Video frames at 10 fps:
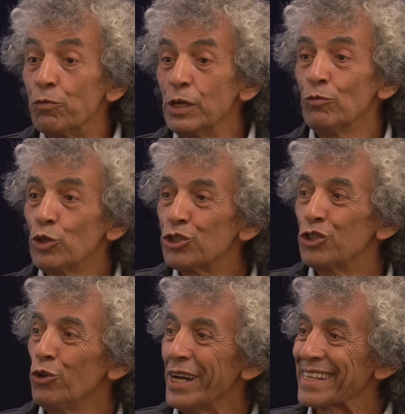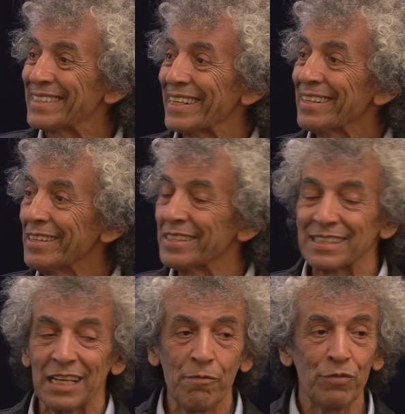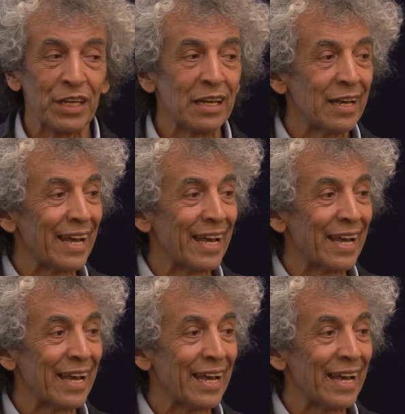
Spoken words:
we would do exactly the same thing